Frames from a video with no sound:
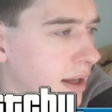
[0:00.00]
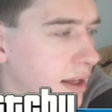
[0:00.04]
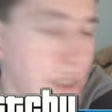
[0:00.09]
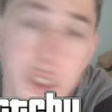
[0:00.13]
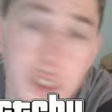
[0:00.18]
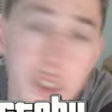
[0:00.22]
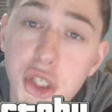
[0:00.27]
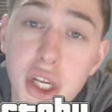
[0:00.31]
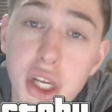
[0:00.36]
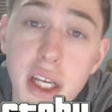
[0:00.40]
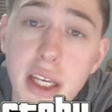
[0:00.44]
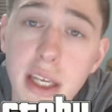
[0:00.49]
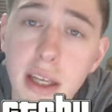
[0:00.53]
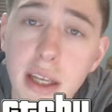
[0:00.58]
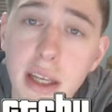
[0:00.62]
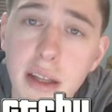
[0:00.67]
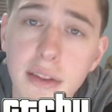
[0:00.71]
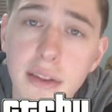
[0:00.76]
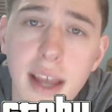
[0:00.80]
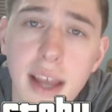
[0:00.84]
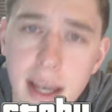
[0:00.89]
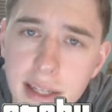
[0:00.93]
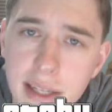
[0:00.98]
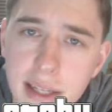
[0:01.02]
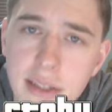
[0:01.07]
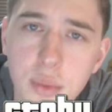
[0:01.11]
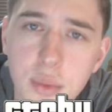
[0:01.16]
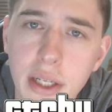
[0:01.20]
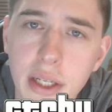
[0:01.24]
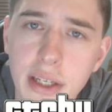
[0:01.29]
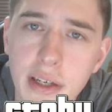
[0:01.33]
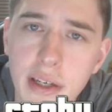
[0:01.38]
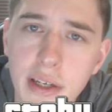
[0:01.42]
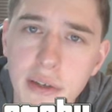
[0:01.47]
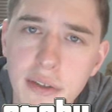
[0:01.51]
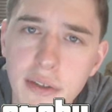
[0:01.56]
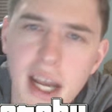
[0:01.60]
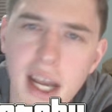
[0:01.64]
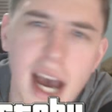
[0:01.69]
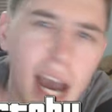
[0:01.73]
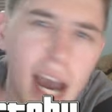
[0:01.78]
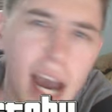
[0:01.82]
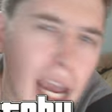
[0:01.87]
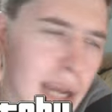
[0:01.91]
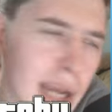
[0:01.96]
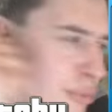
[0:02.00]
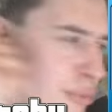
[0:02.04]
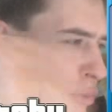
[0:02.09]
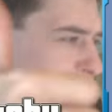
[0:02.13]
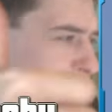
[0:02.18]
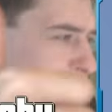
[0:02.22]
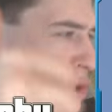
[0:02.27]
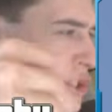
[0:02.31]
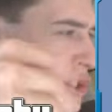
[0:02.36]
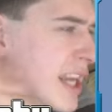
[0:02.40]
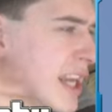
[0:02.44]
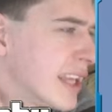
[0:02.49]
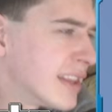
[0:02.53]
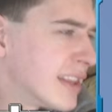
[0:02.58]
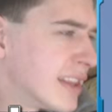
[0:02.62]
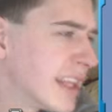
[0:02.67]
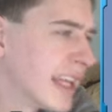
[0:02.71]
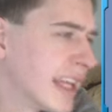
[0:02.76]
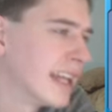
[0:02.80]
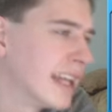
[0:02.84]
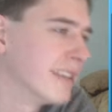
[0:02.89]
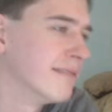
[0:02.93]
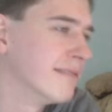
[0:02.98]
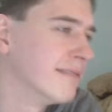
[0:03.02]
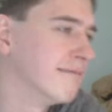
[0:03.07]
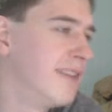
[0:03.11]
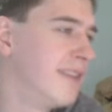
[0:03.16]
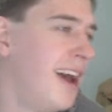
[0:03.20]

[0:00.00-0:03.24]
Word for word: Gee, thanks Windows. I appreciate that.